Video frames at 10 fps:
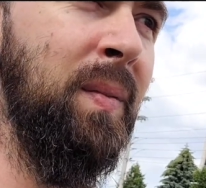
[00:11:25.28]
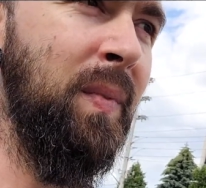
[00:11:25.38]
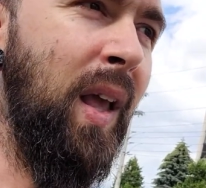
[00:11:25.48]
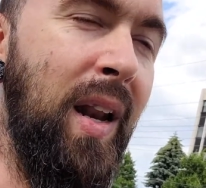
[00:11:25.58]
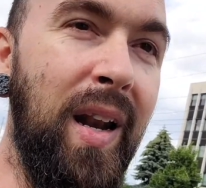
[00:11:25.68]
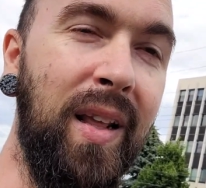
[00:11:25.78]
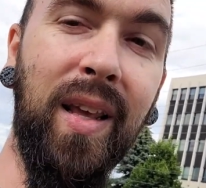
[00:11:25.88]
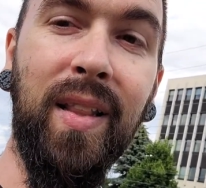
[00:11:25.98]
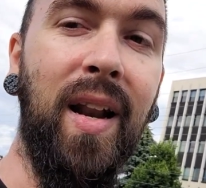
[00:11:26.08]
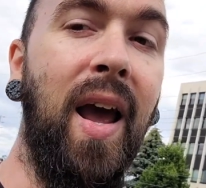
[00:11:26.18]
And
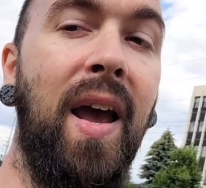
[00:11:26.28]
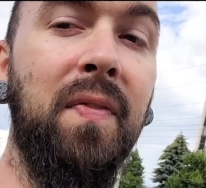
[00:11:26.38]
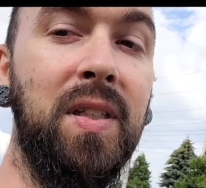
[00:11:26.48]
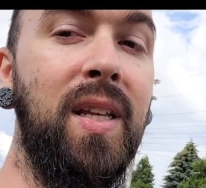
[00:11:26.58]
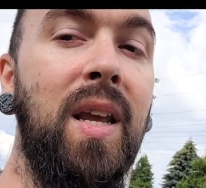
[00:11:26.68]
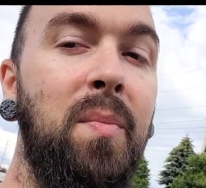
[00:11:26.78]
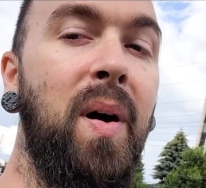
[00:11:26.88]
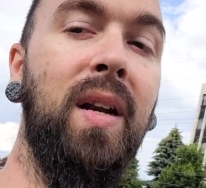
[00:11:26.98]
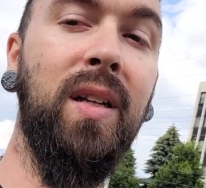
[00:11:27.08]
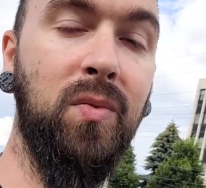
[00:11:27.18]
anything that I have to say
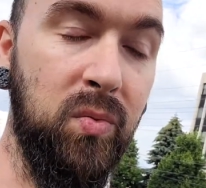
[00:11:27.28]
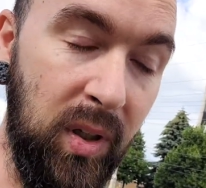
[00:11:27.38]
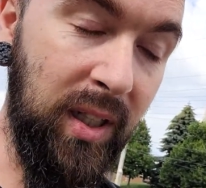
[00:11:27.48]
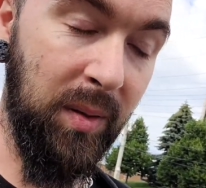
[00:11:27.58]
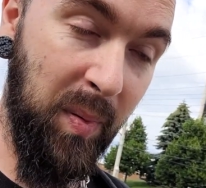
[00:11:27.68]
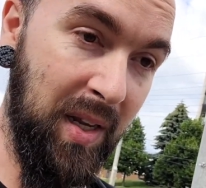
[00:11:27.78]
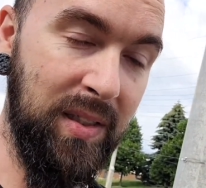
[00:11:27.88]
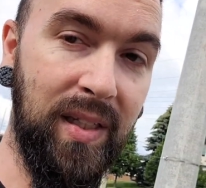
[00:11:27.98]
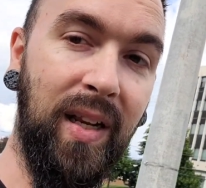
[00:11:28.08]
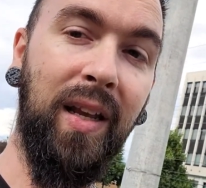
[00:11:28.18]
about it is really
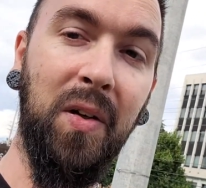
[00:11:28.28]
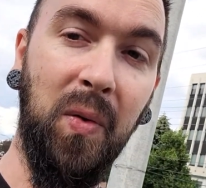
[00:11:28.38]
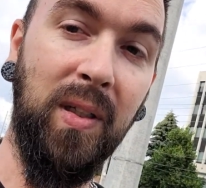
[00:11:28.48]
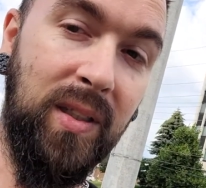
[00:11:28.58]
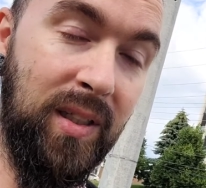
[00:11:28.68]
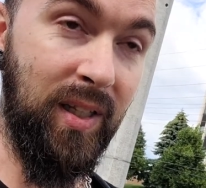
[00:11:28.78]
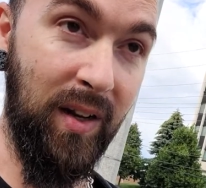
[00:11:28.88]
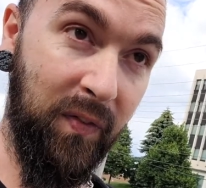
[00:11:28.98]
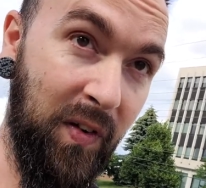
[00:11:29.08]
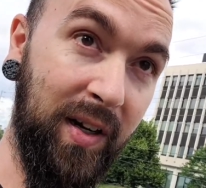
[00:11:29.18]
based in ignorance, because
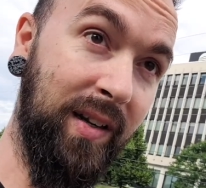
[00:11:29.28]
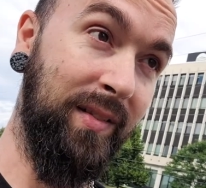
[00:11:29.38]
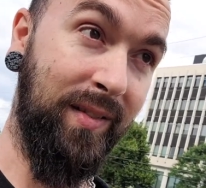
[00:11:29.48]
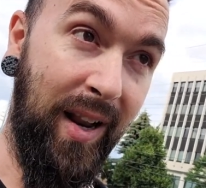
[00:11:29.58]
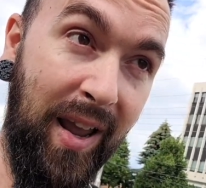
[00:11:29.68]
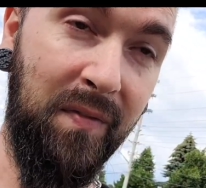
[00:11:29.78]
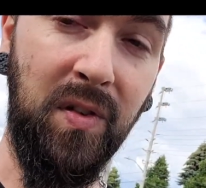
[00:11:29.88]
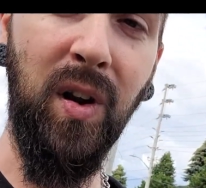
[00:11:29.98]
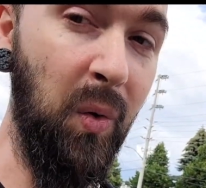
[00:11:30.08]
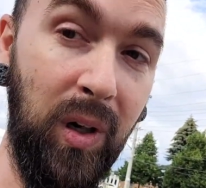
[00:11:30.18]
I fucking have
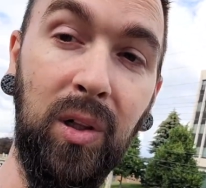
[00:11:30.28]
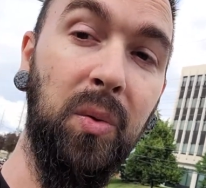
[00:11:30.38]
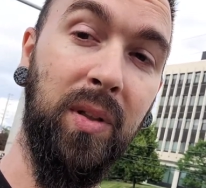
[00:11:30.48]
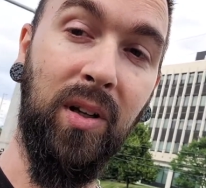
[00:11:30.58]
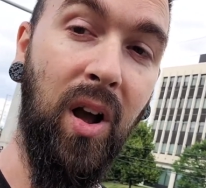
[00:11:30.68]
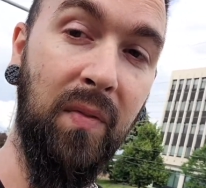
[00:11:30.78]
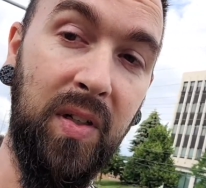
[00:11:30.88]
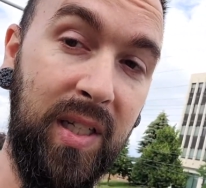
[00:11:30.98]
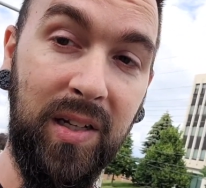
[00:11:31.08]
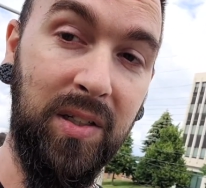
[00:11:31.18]
no clue what the
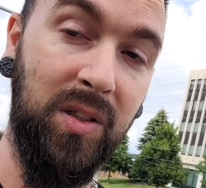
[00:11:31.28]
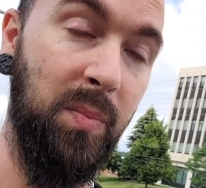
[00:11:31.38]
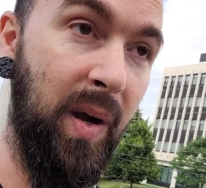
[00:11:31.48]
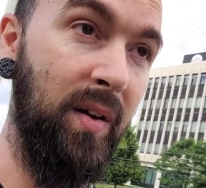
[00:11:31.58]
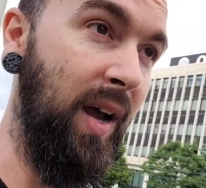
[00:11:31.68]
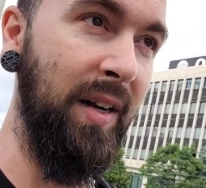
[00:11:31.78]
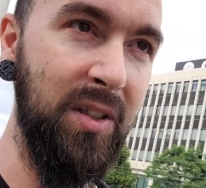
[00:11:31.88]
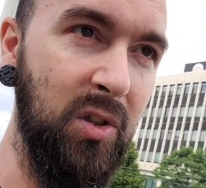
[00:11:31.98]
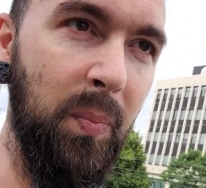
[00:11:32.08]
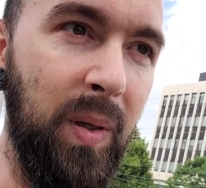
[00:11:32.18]
conversation's about. I
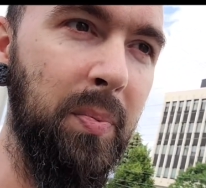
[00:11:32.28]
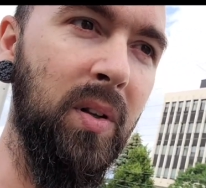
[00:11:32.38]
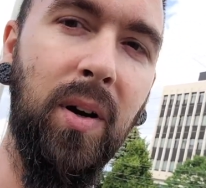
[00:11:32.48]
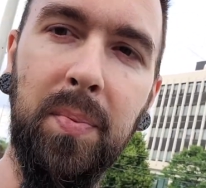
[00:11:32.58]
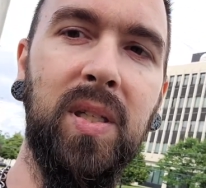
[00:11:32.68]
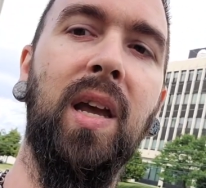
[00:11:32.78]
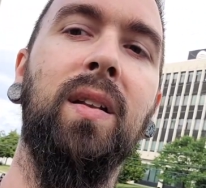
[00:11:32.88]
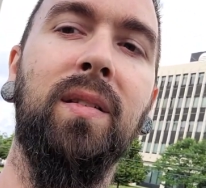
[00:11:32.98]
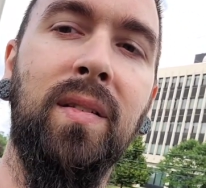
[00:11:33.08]
just know people are upset.